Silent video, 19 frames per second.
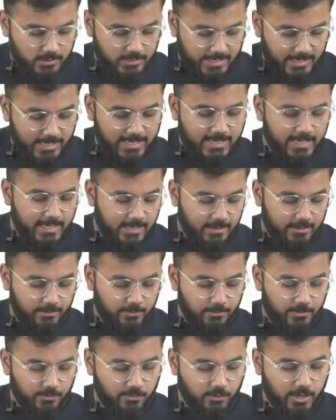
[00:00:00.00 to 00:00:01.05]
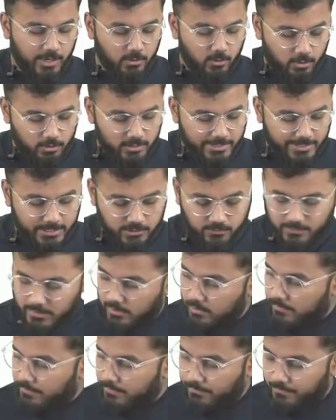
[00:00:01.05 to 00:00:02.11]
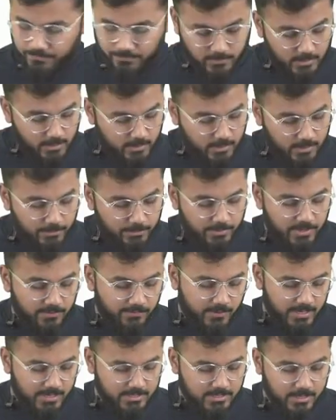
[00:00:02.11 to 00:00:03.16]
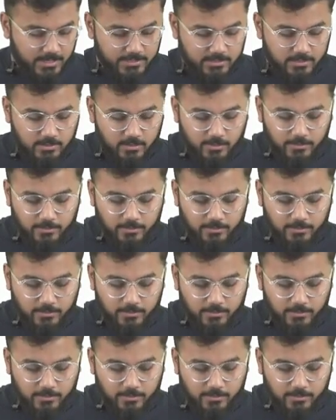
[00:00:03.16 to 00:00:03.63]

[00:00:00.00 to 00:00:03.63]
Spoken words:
Till here, before I go to the next one. Be fast, guys.